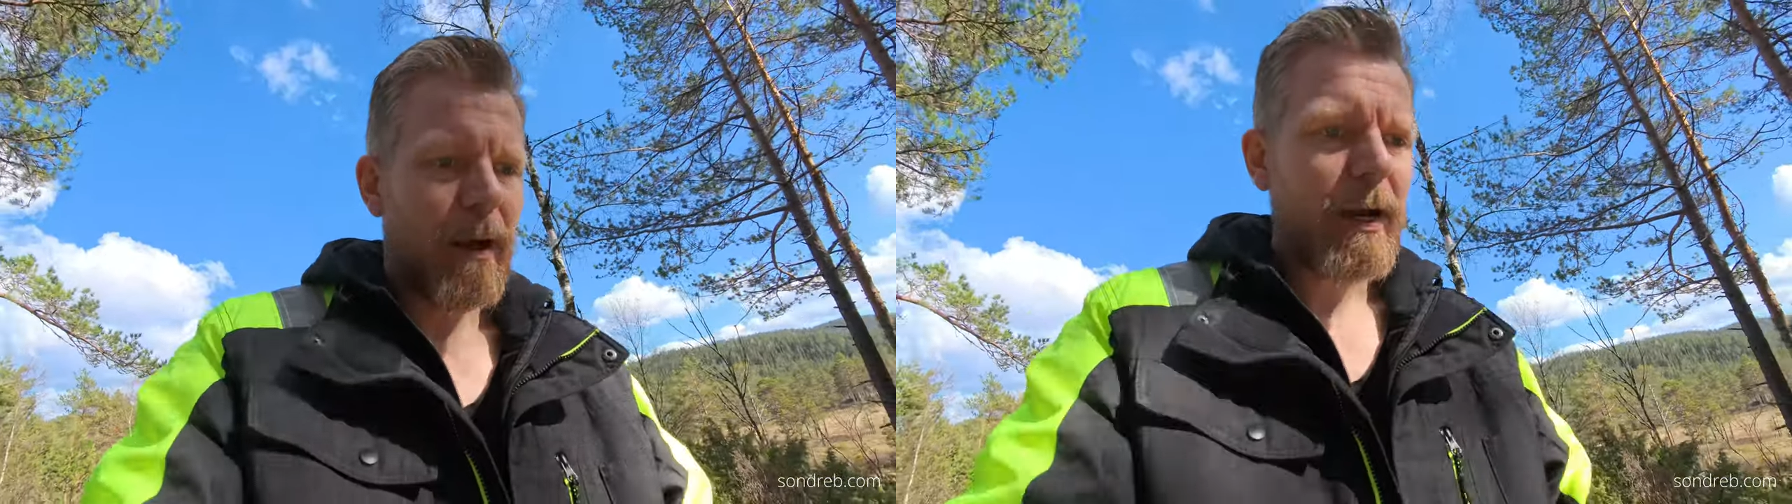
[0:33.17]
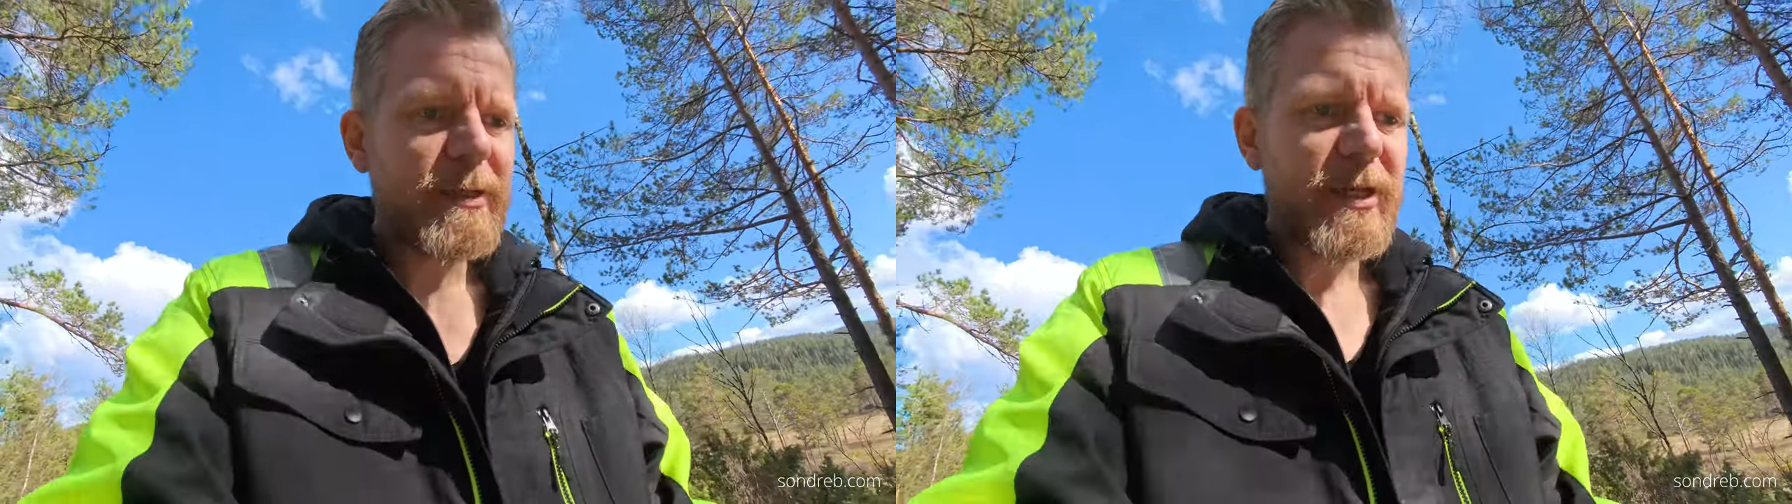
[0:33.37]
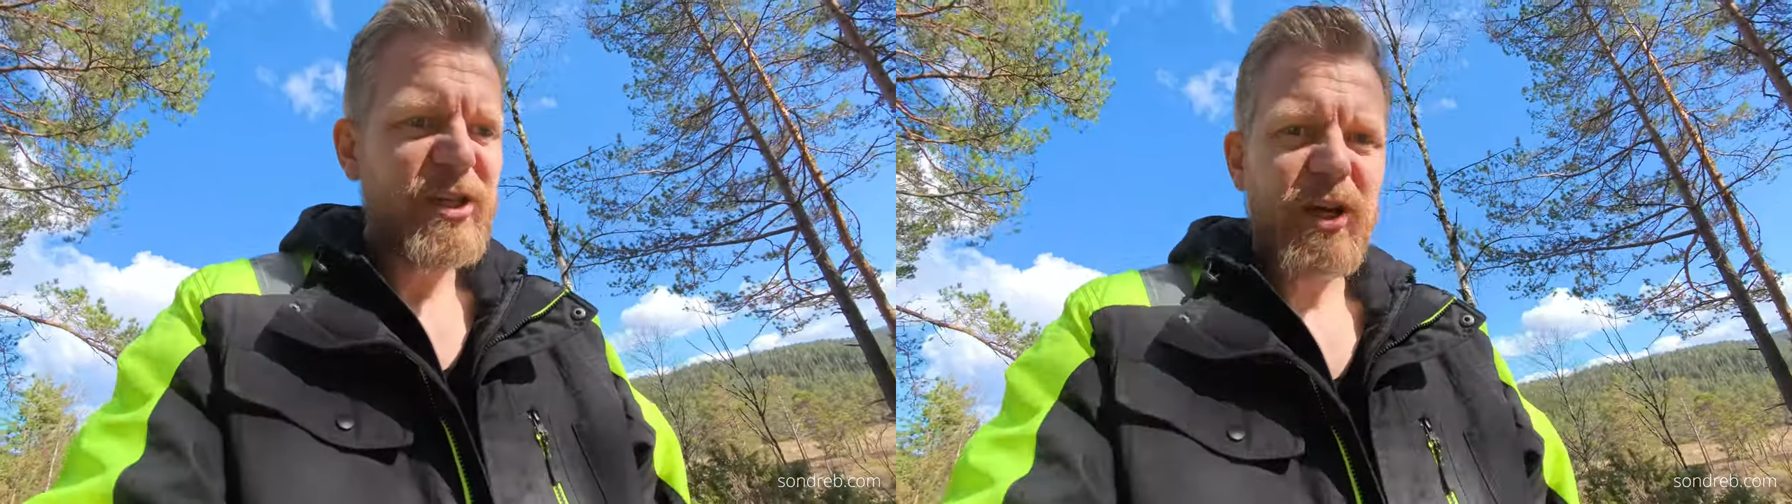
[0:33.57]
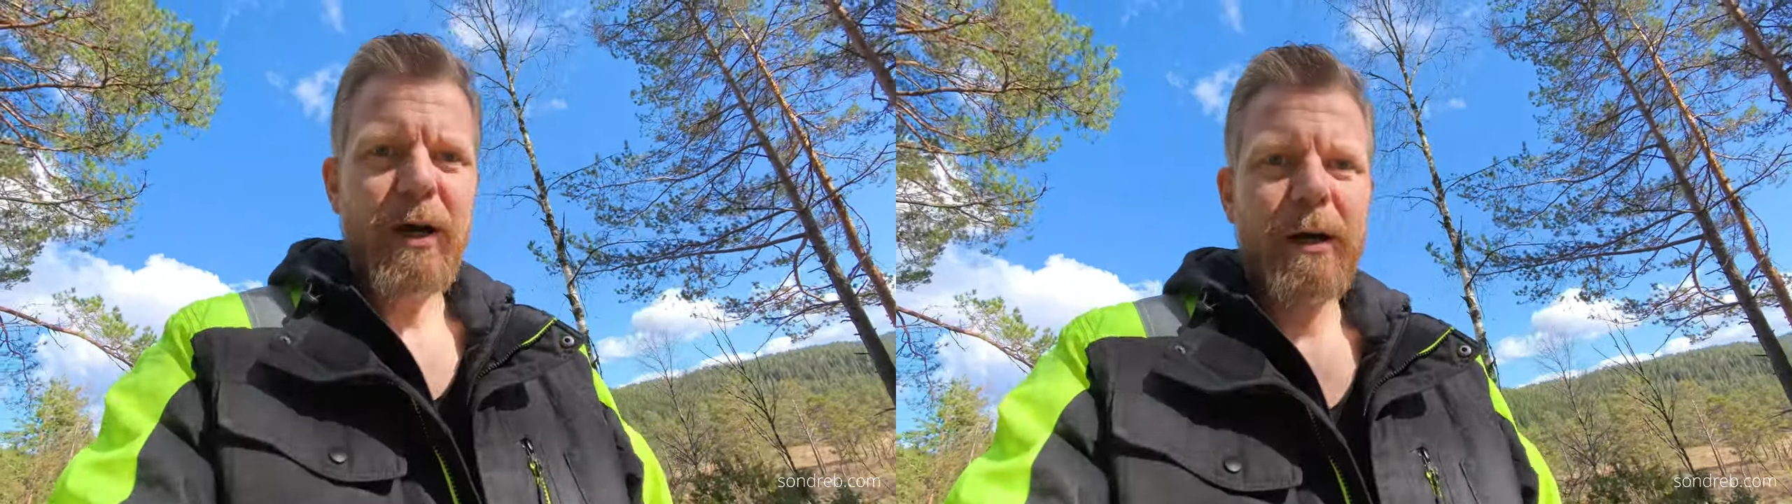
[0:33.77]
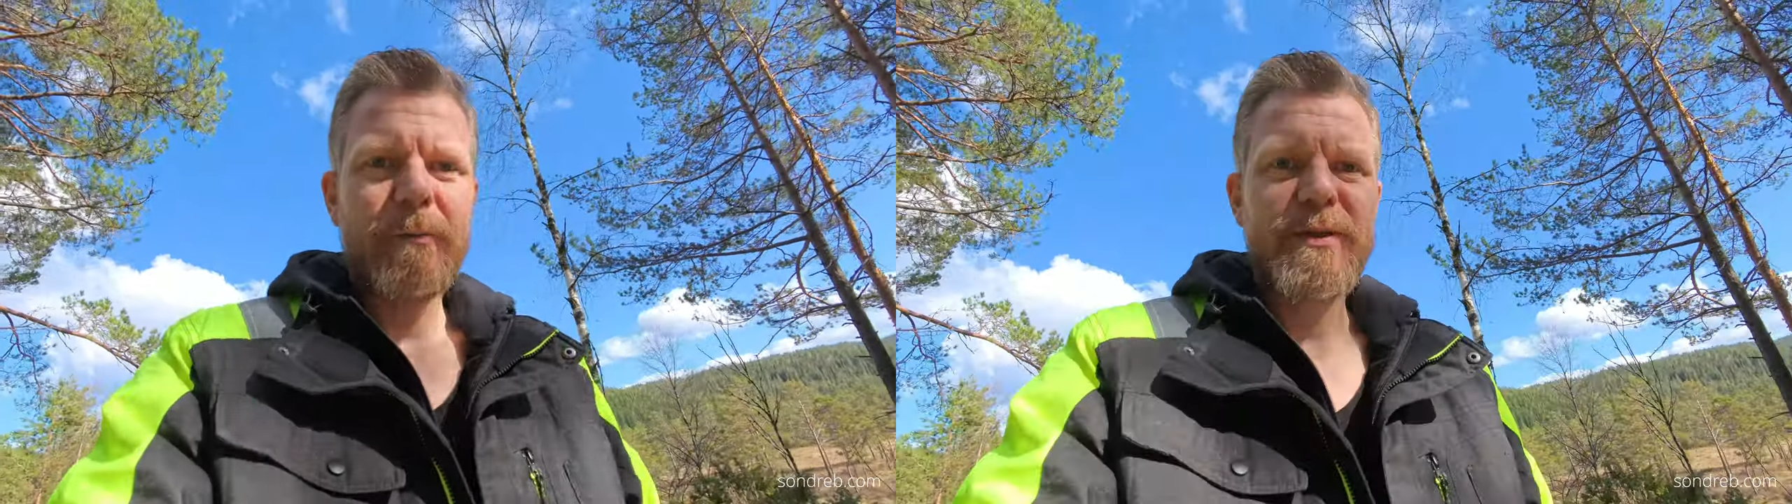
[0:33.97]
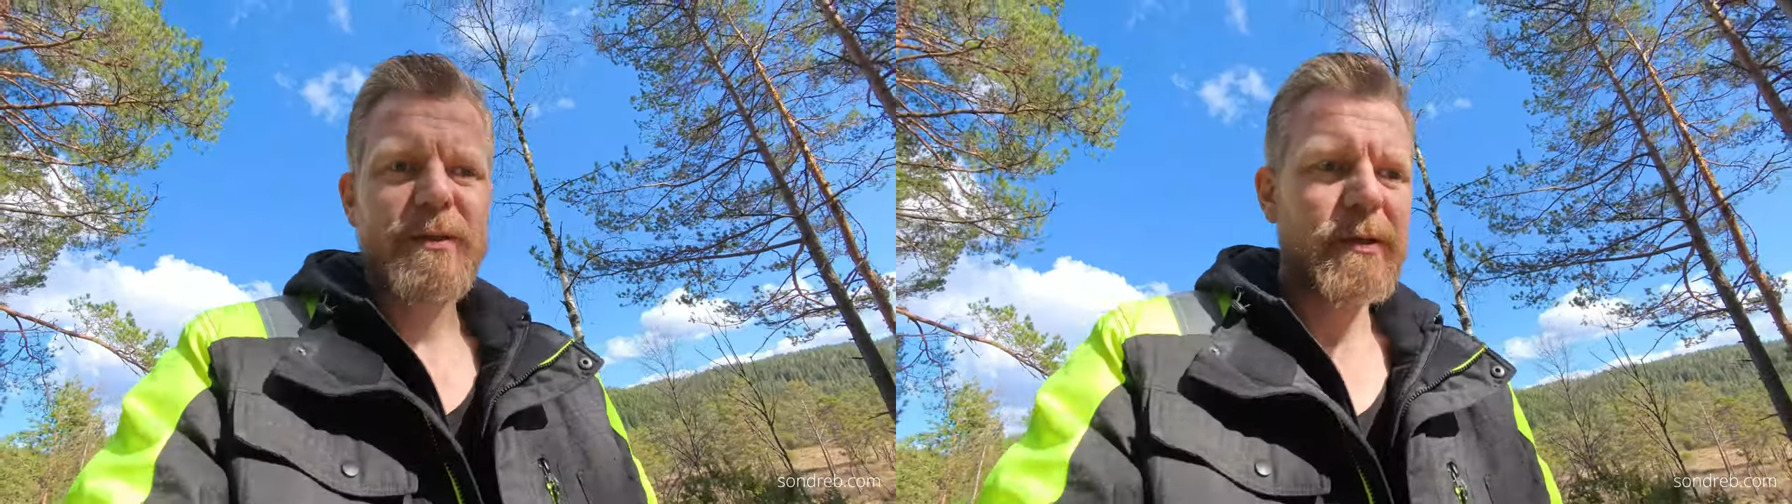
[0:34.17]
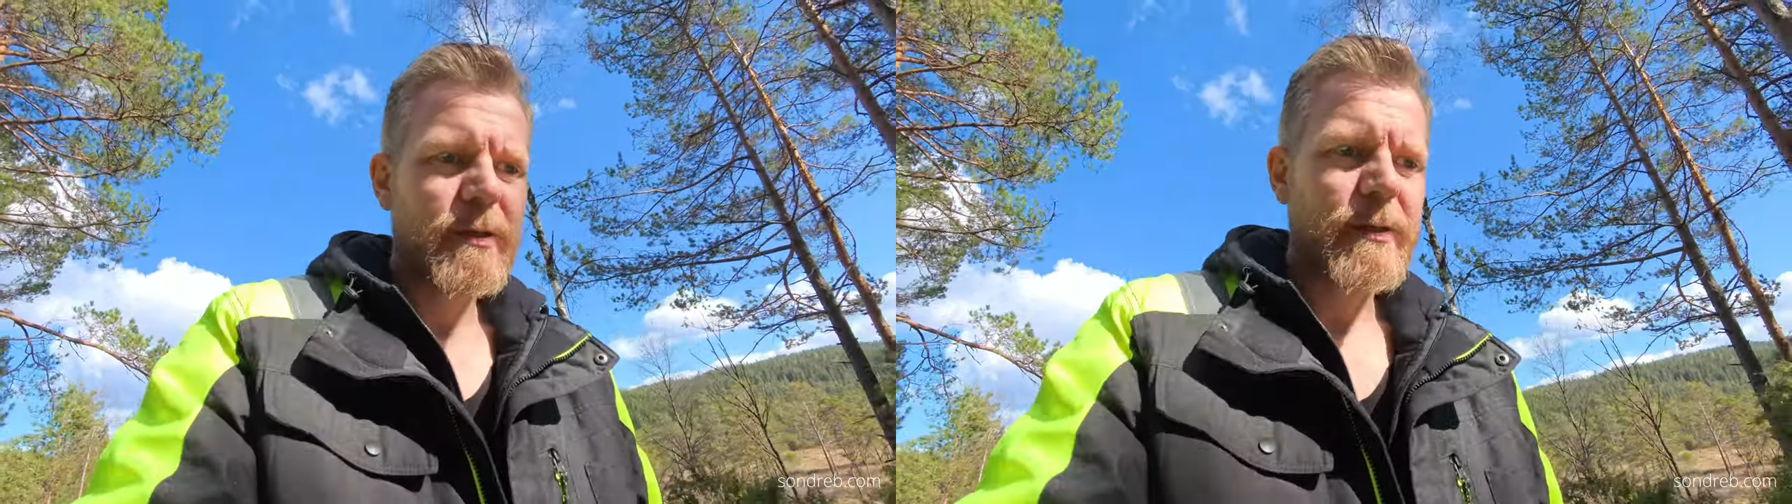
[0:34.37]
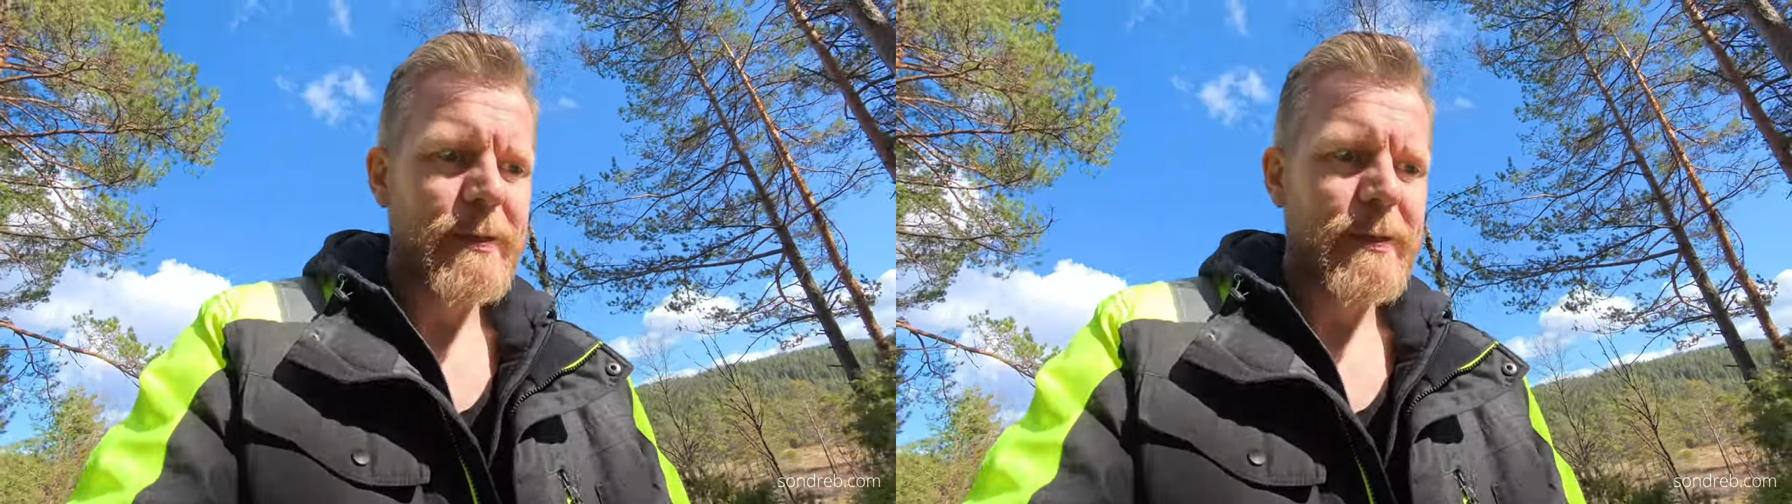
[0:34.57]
IT jobs,